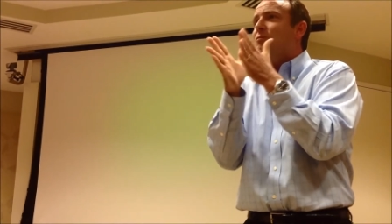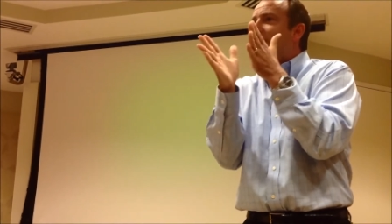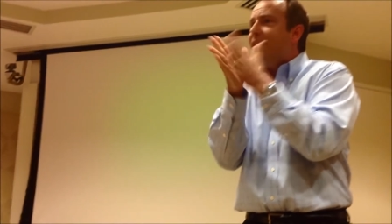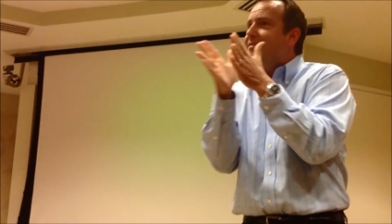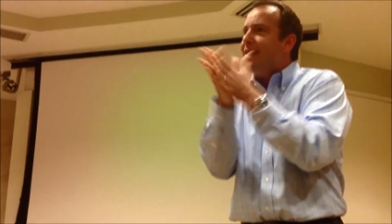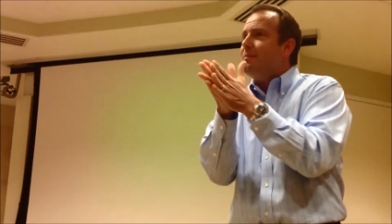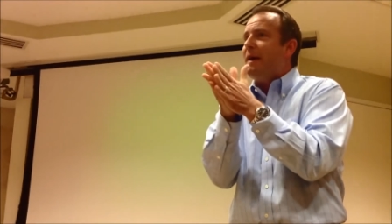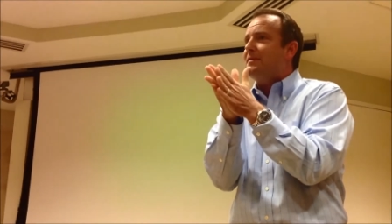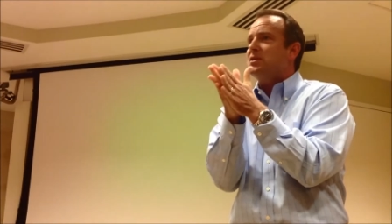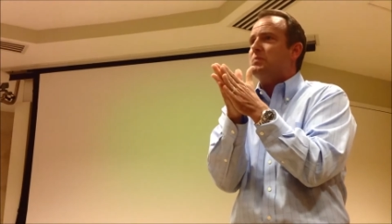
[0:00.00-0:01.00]
when they think
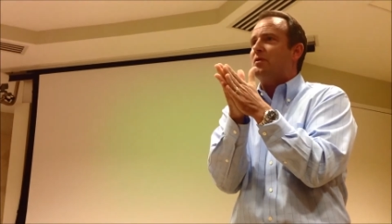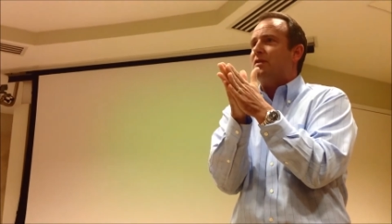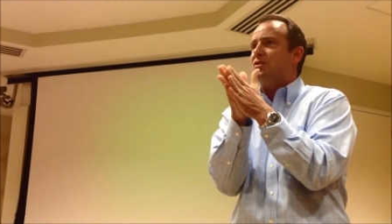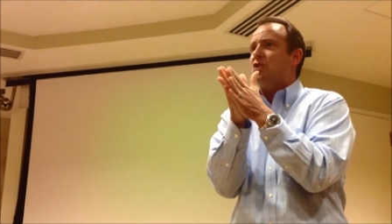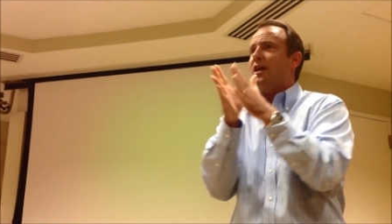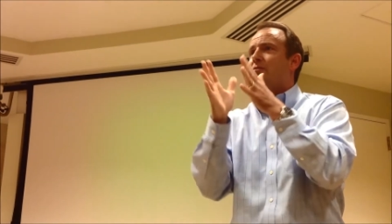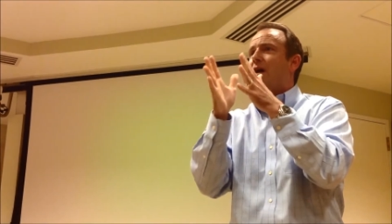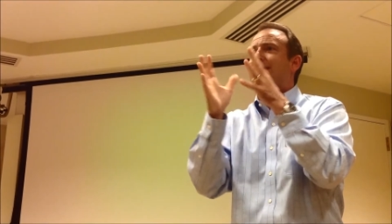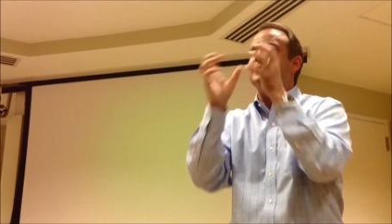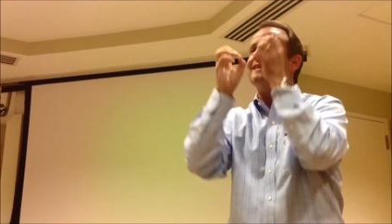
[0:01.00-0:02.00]
about the spirit of the
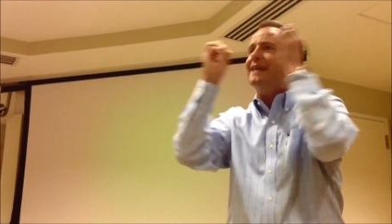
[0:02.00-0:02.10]
generosity,